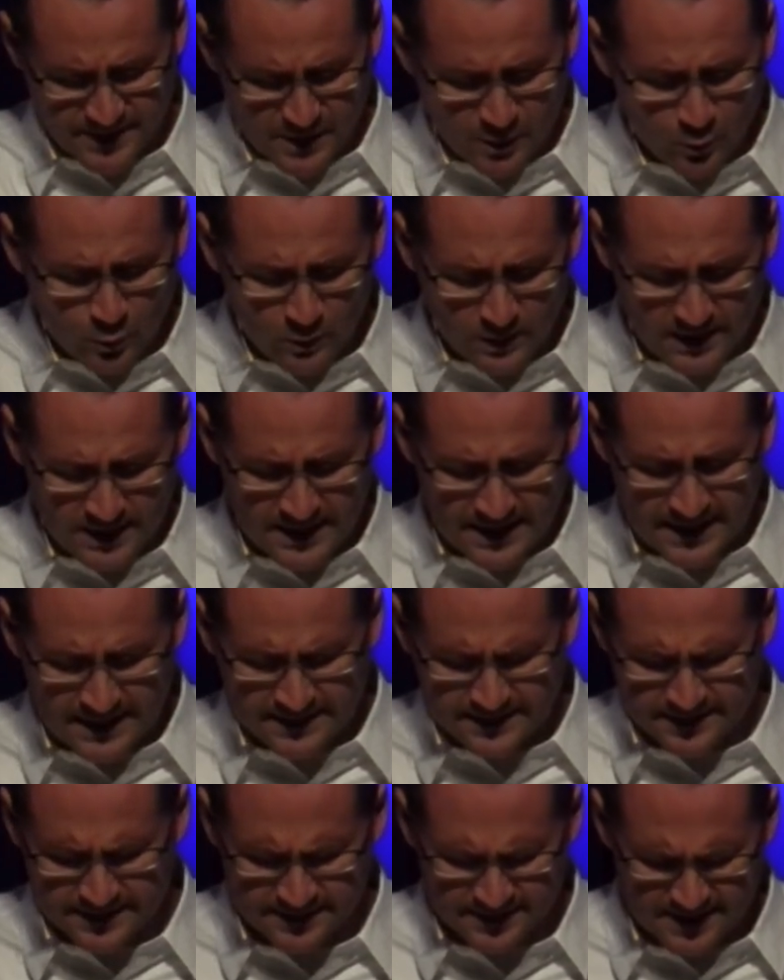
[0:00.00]
how
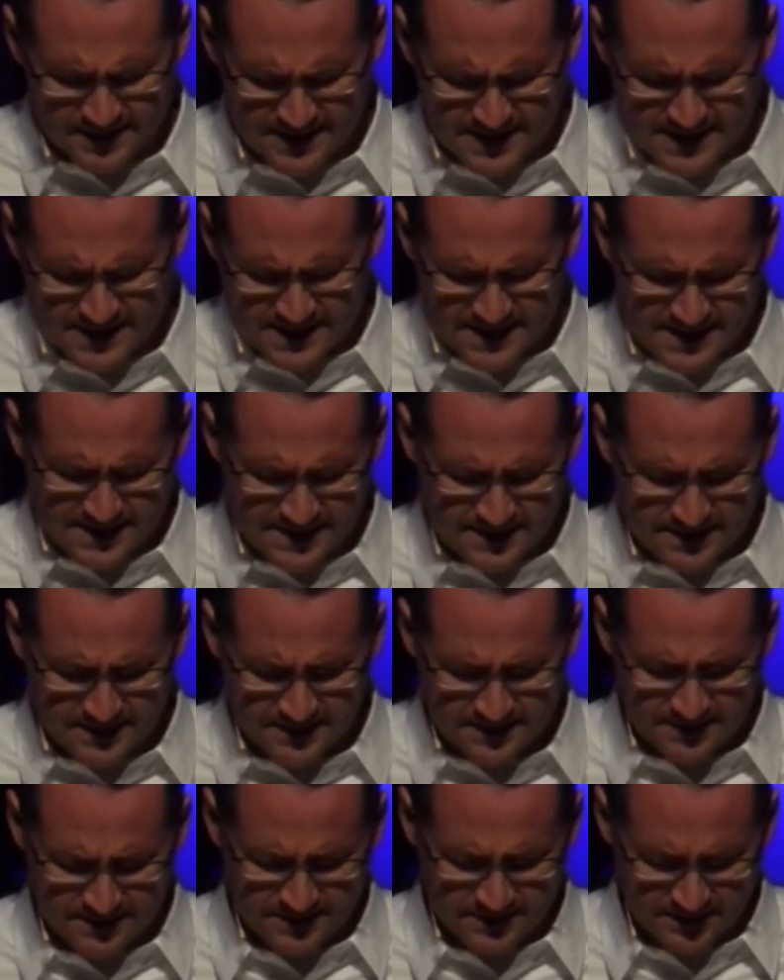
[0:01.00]
wide and high
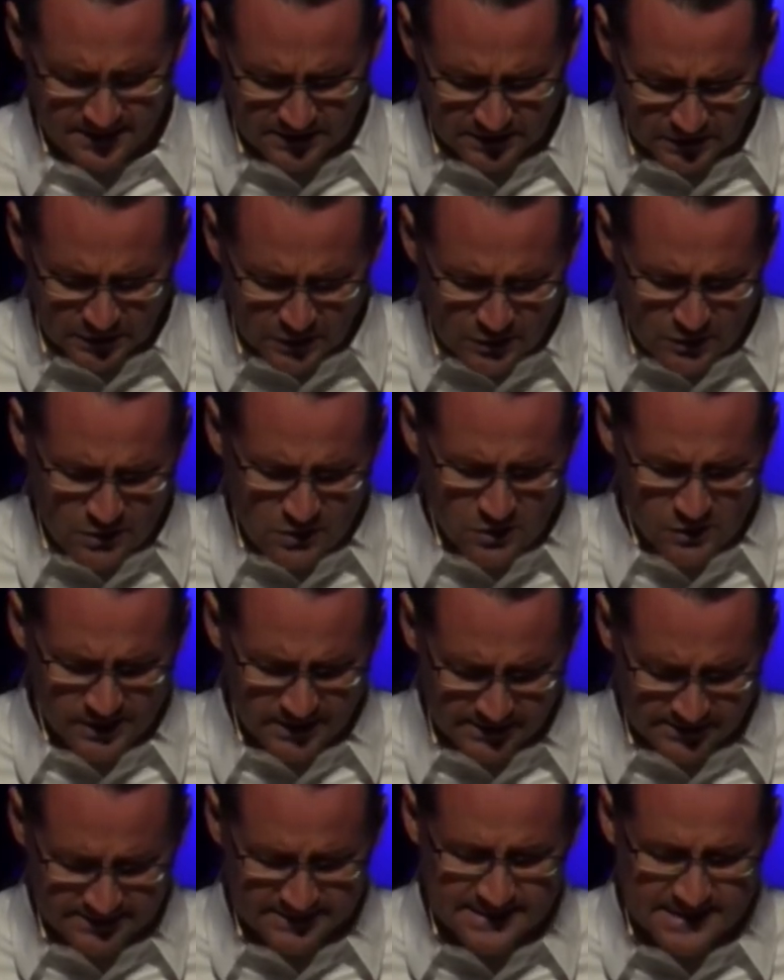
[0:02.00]
and long
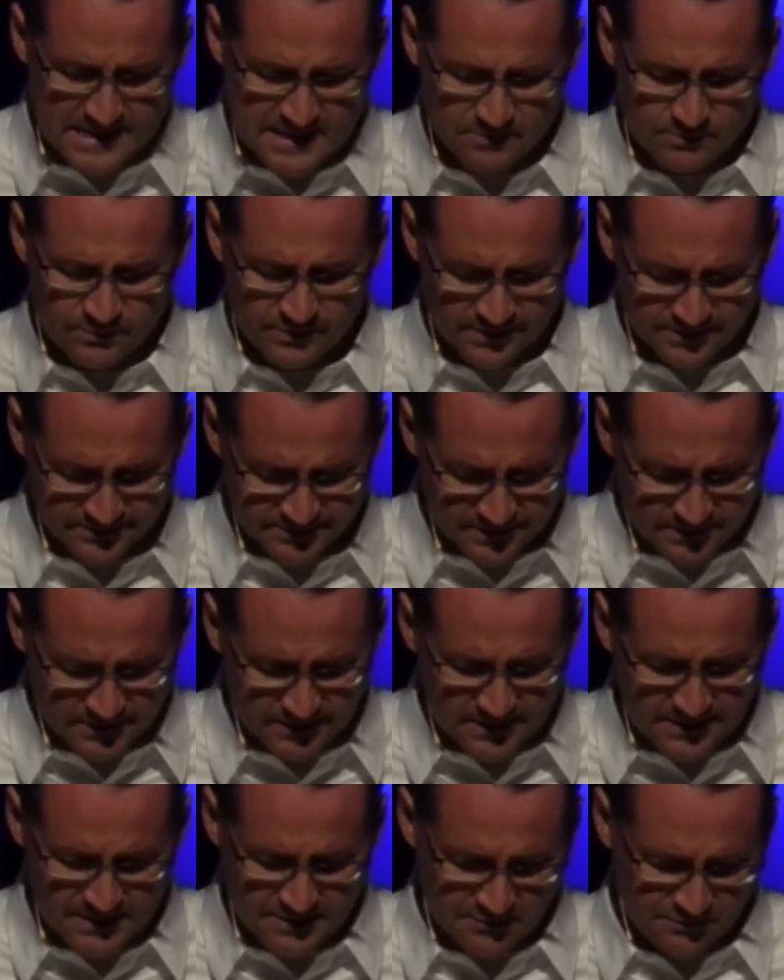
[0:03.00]
and deep is the
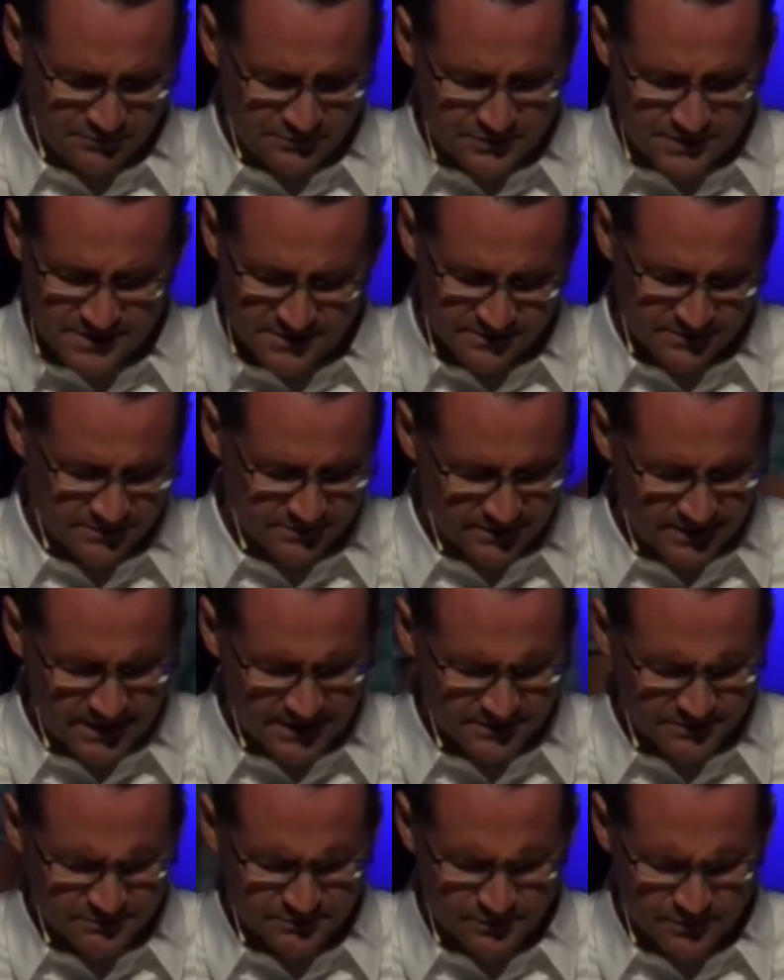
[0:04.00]
love Jesus
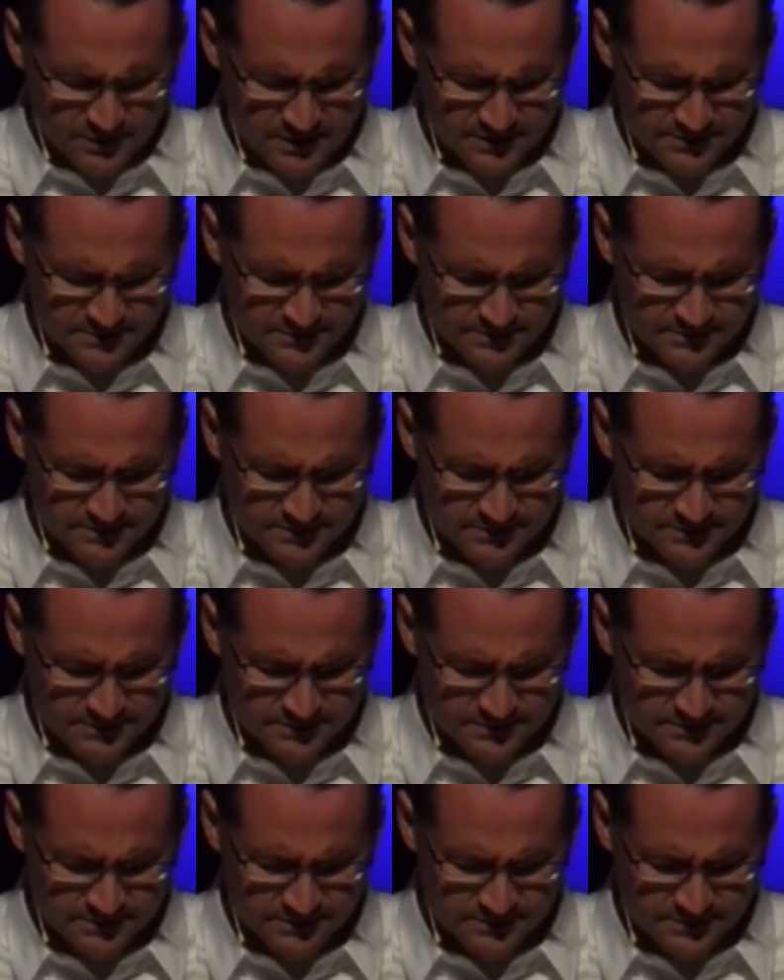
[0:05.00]
has for us.